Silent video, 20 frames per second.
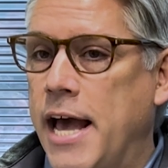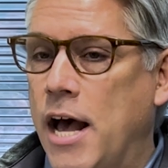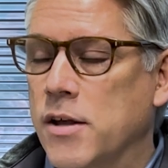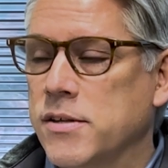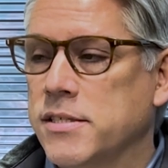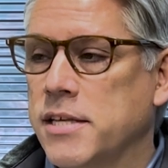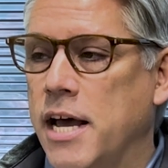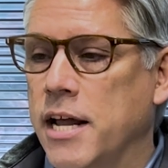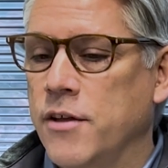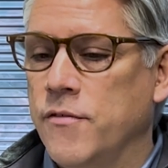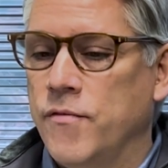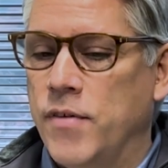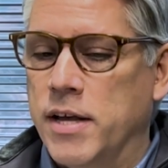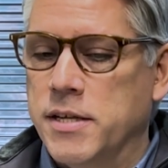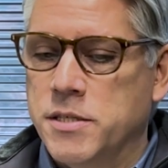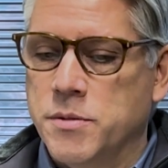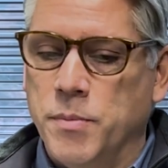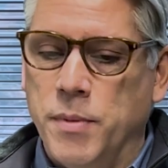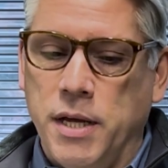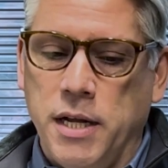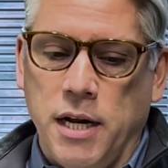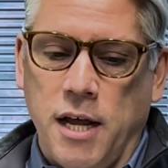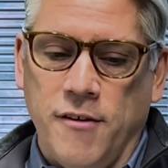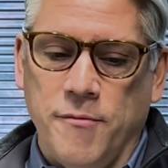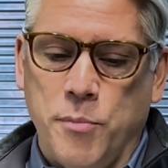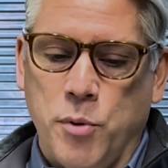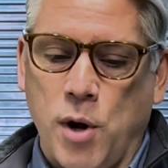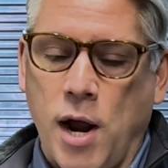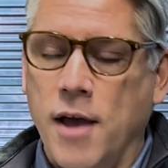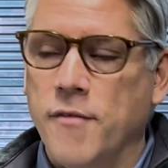outside investment
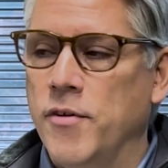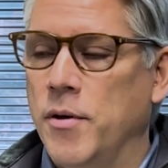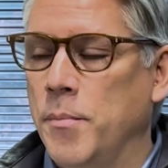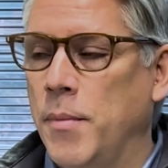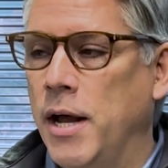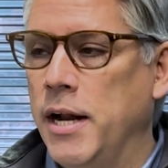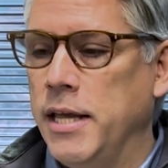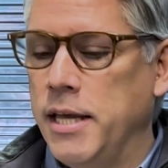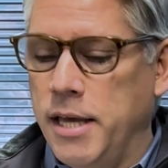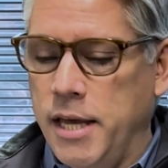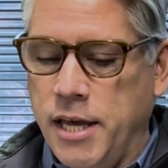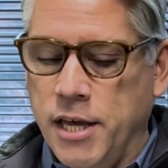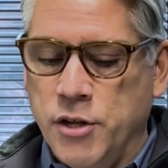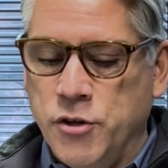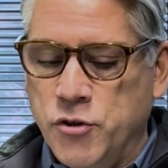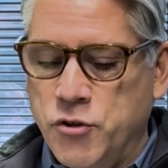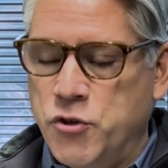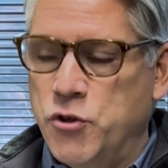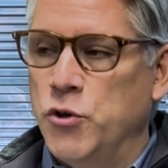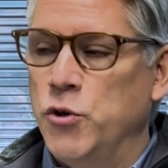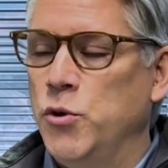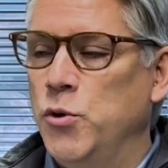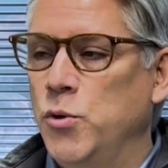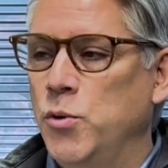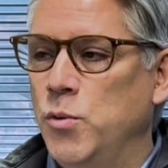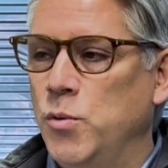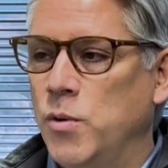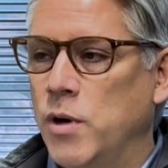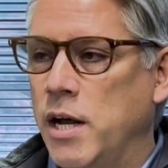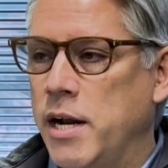of private money
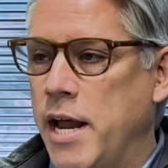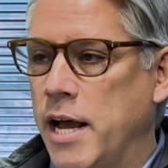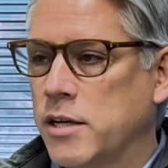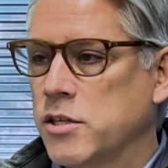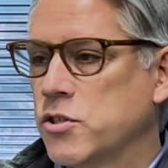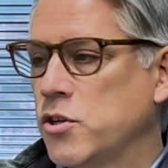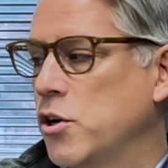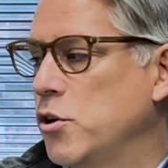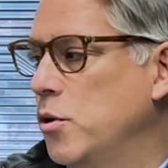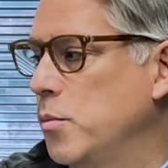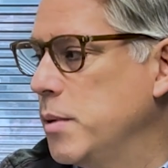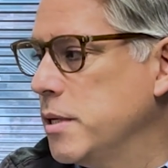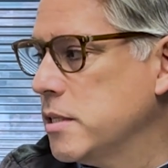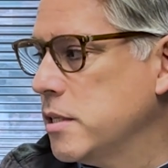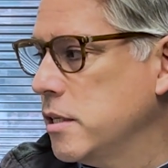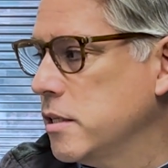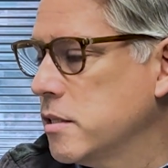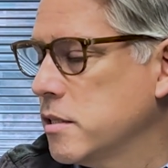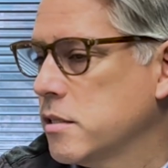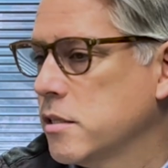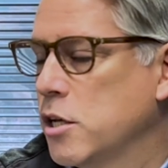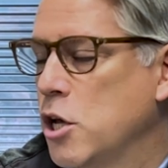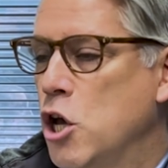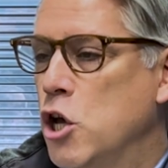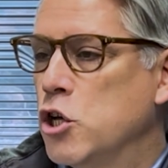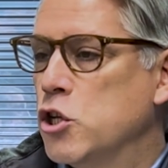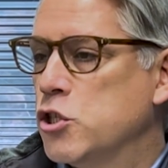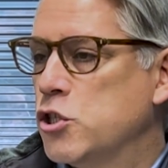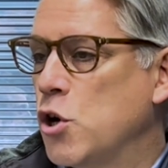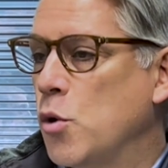into an external business.
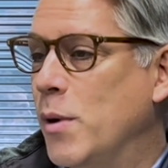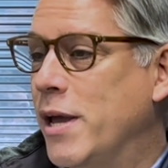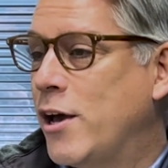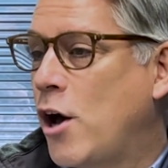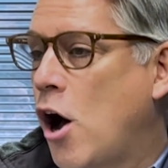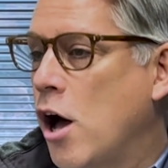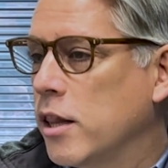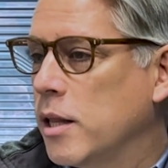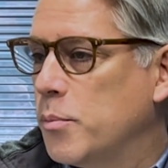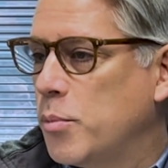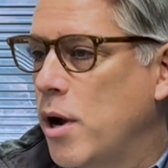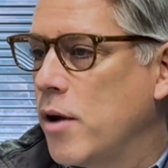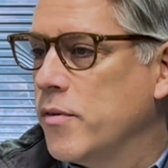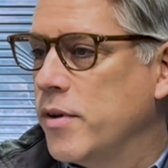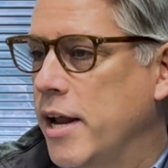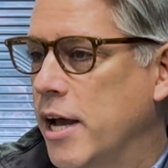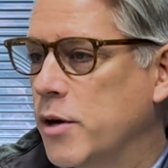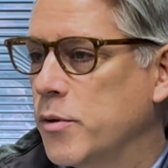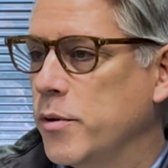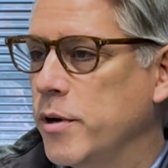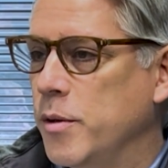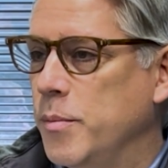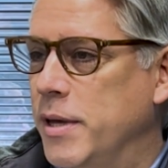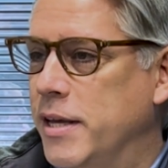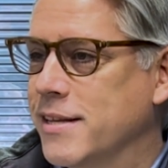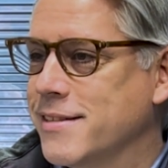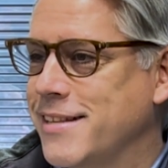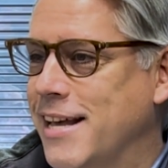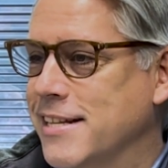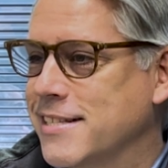So we call it private equity
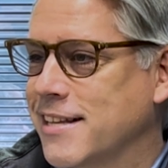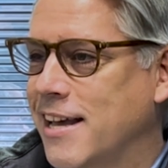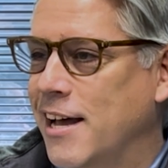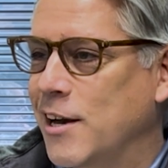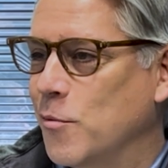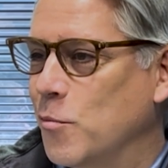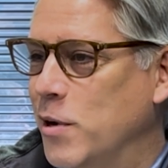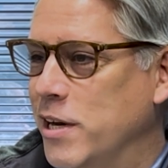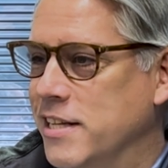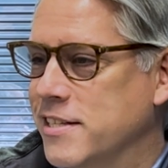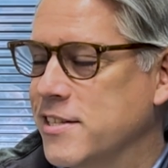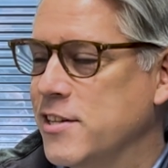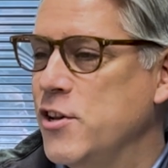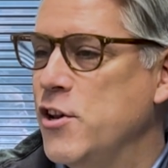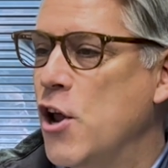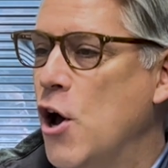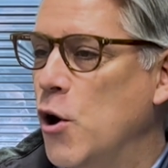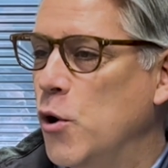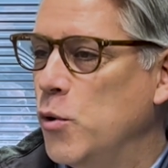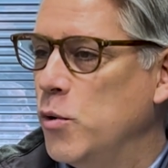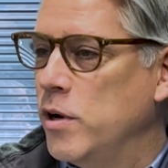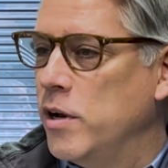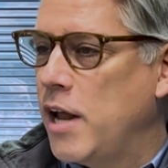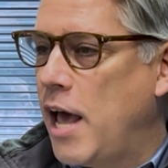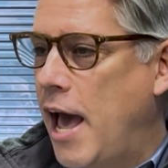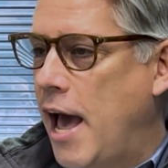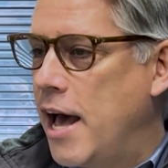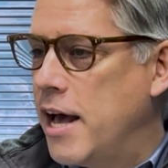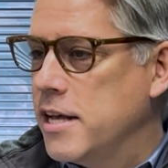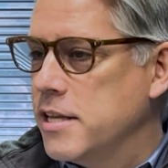because that's kind of what it's known
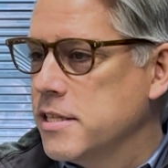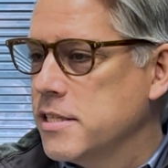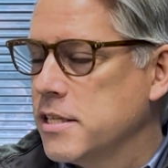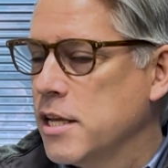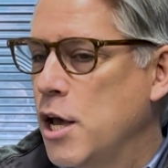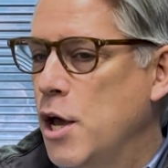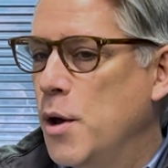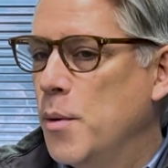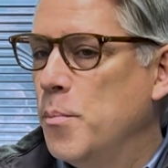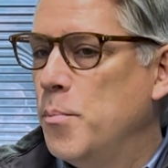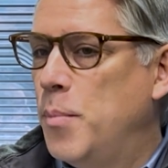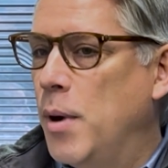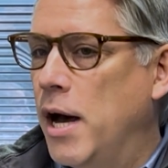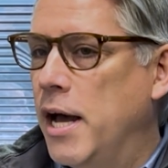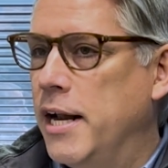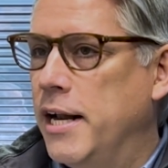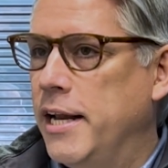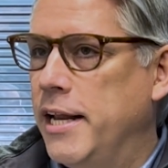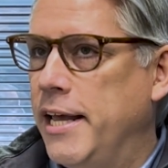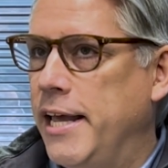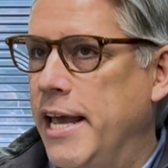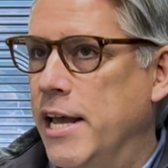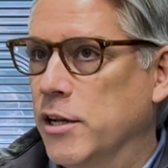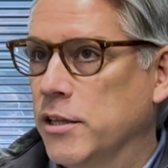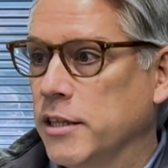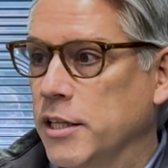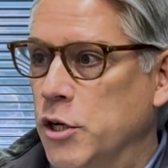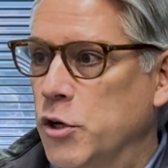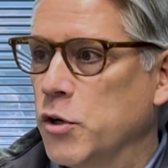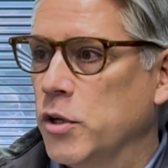as, right. But it
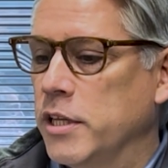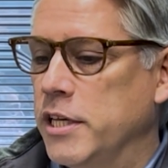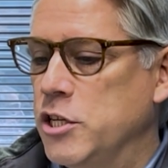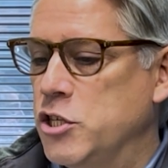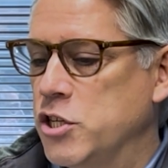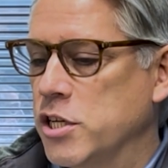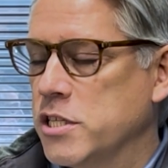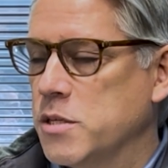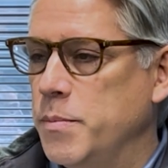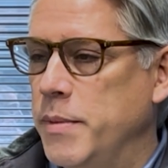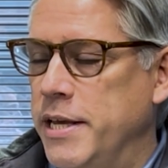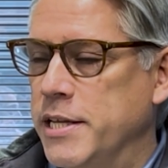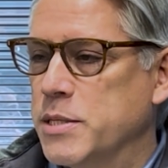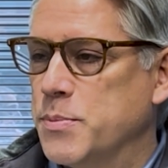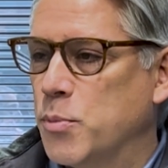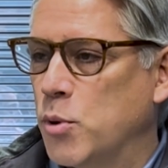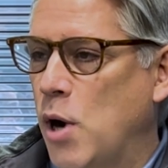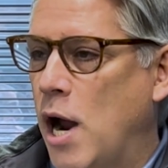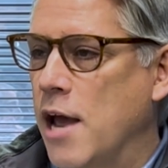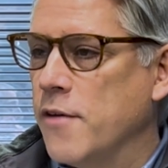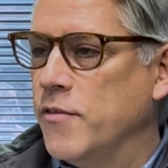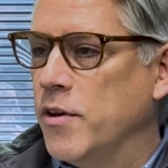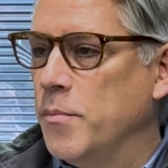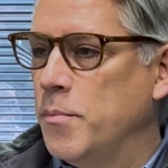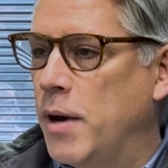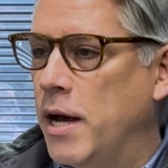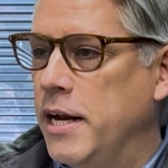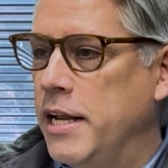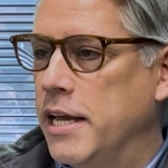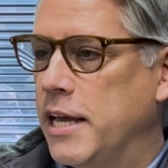literally just means private
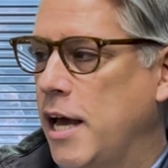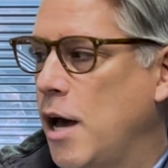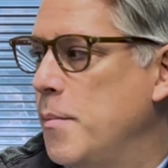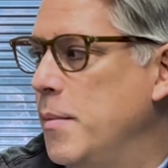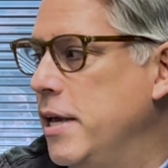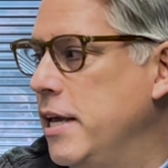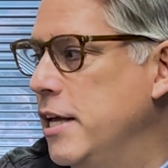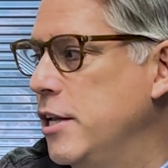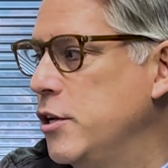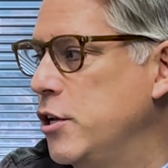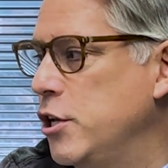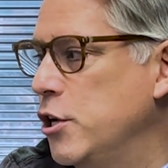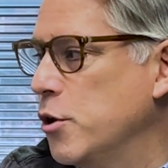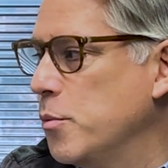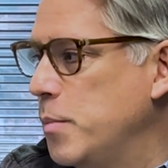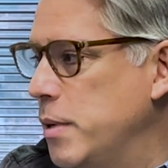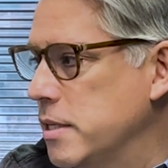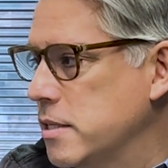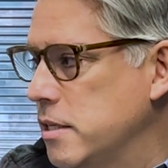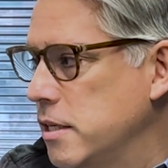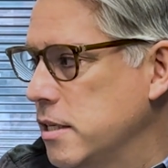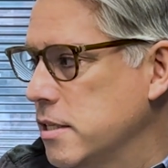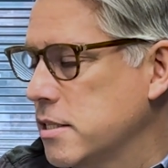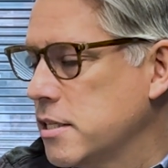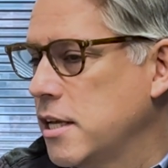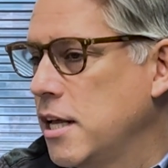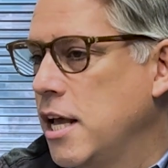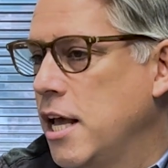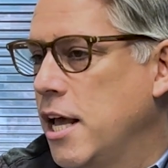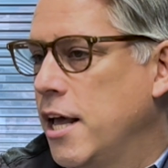money coming into your business.